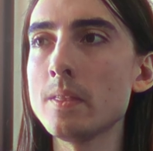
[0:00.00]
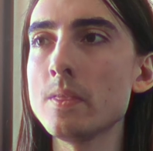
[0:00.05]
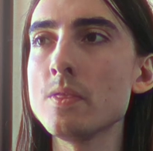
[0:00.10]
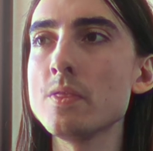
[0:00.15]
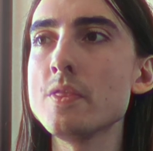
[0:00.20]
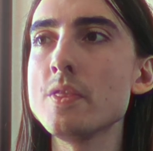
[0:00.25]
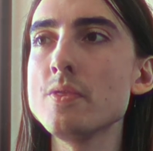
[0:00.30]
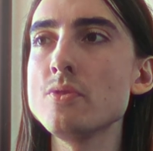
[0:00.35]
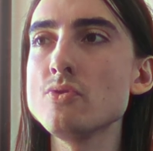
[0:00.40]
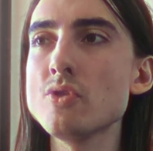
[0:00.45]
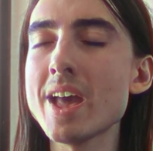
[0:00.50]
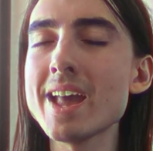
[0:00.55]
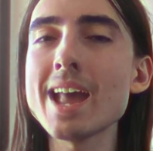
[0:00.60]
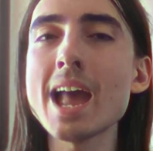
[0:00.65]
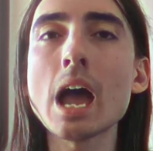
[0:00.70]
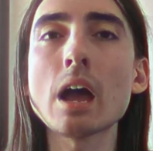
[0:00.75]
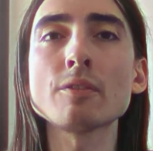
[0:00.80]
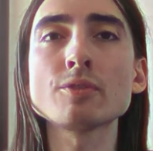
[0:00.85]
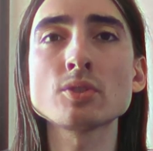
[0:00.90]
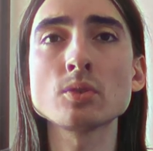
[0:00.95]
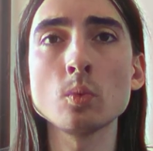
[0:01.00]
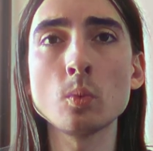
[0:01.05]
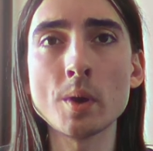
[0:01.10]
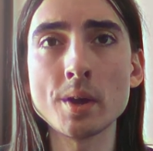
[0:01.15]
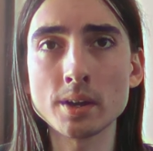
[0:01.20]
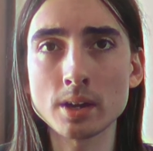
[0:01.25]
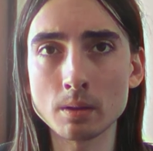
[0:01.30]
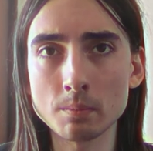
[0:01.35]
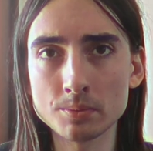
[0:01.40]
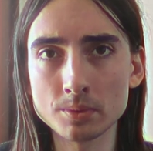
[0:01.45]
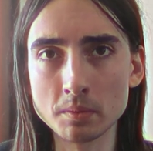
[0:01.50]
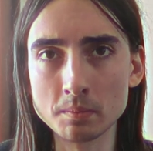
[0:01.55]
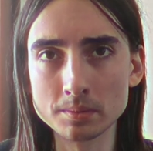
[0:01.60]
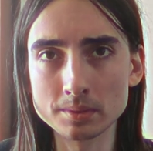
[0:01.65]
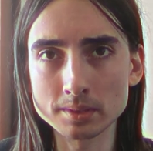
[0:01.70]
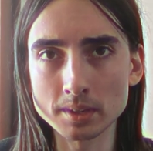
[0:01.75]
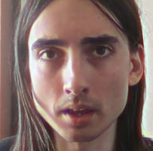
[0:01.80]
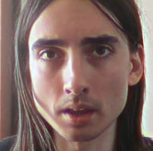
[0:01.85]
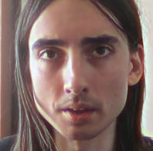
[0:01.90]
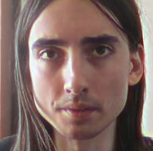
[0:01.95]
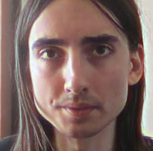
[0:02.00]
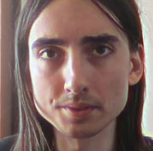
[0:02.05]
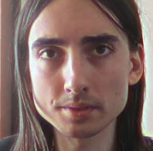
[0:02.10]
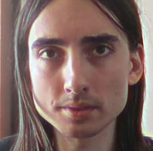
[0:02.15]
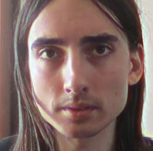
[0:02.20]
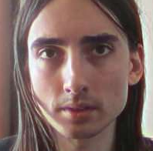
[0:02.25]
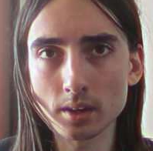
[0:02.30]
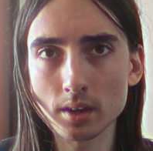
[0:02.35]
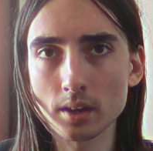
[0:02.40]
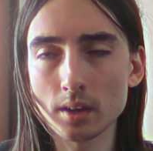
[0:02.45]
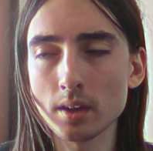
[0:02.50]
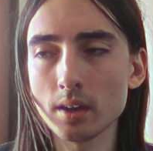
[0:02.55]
they have to wake up themselves,